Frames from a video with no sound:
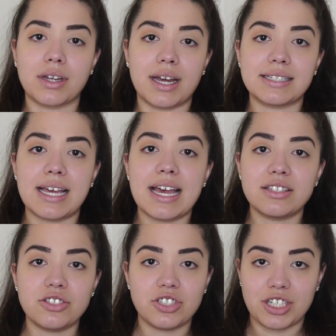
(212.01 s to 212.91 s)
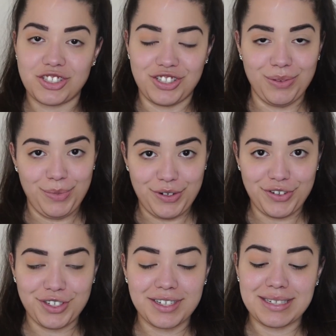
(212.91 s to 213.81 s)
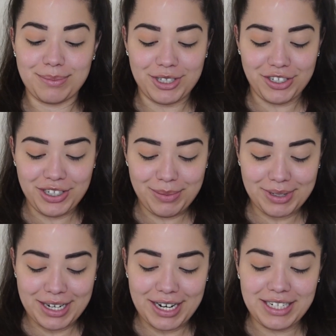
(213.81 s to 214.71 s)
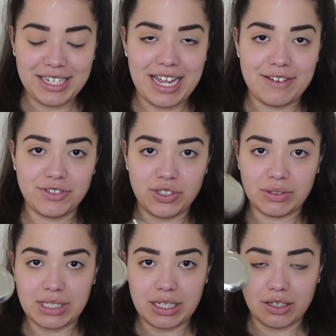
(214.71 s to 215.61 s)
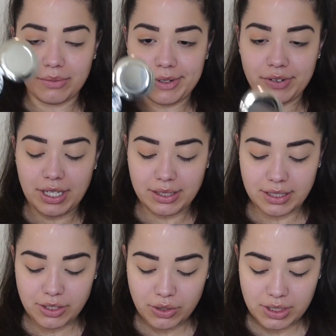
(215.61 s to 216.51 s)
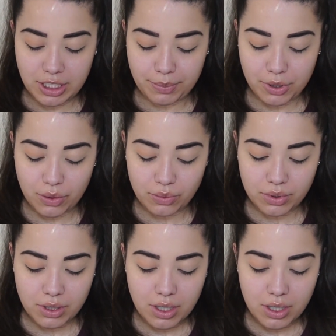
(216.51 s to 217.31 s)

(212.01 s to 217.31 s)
guys, I had to change the mirror because I'm literally blind and I have to use like a little mirror like this to see up close.